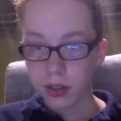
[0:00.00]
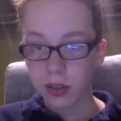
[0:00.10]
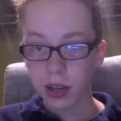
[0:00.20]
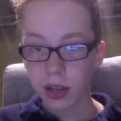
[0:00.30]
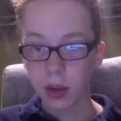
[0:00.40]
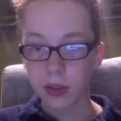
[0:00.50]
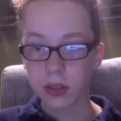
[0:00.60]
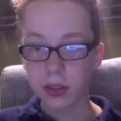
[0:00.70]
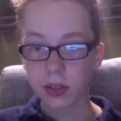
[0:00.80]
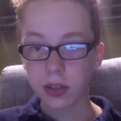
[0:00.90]

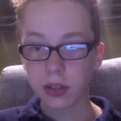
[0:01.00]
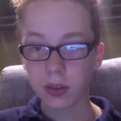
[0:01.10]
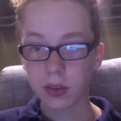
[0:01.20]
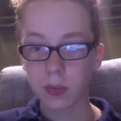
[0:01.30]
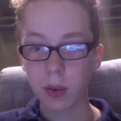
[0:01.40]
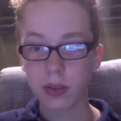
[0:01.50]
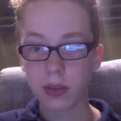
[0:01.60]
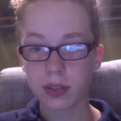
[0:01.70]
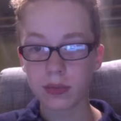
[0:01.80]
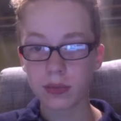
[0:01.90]

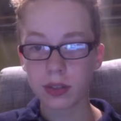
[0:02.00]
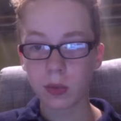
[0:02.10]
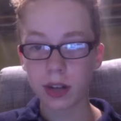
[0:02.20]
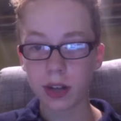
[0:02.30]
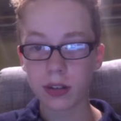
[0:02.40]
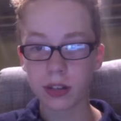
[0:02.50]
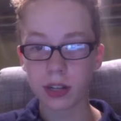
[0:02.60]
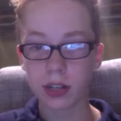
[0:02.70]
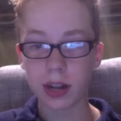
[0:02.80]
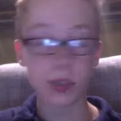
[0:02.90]
What does Hershey
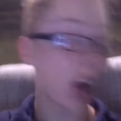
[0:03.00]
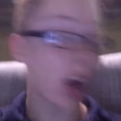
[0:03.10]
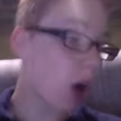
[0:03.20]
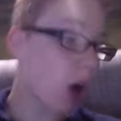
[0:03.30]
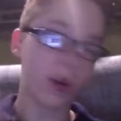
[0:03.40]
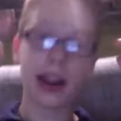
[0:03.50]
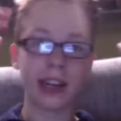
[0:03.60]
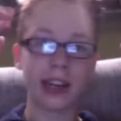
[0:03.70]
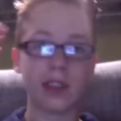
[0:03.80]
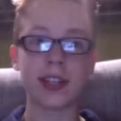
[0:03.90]
announce? Oh, I didn't
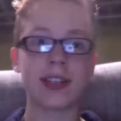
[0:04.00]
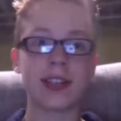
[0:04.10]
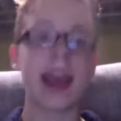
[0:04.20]
even say